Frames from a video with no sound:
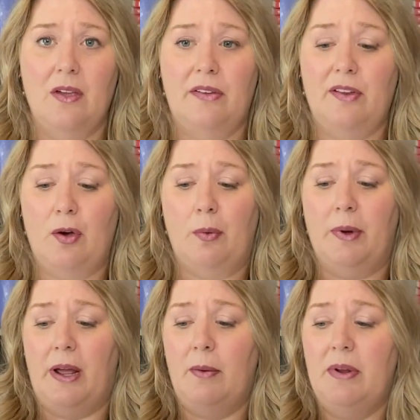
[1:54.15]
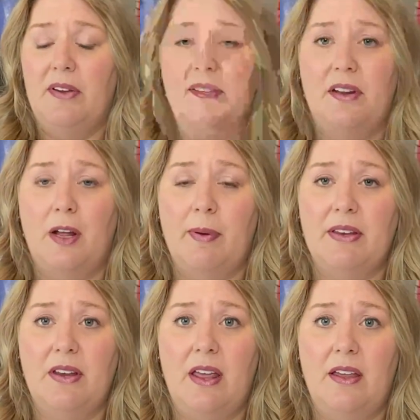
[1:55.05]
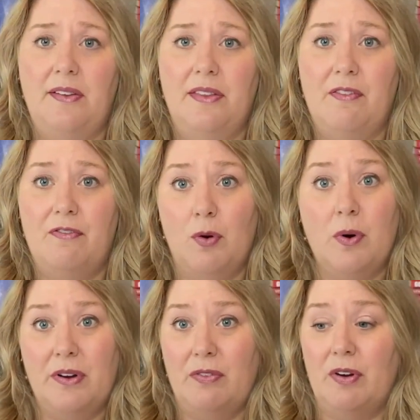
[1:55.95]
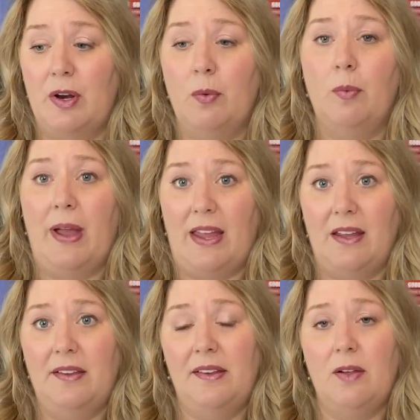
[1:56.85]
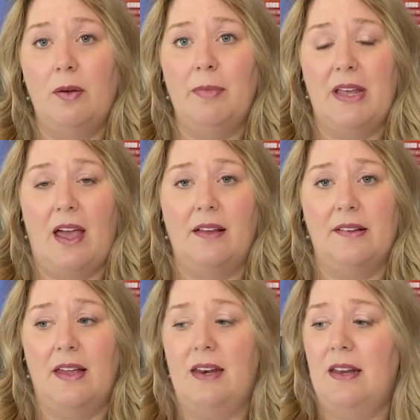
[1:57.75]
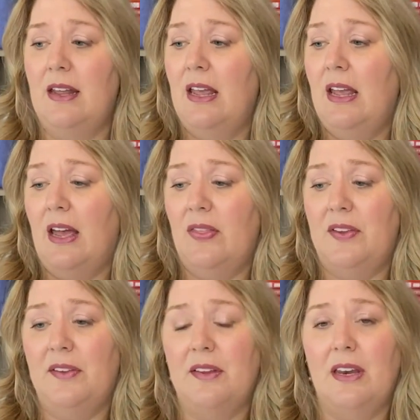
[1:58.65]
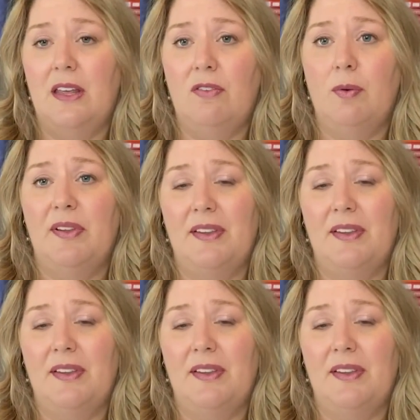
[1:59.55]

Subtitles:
So what I want us to talk about today is the 4 different ways that you can be gaslighted. And this is going to give you a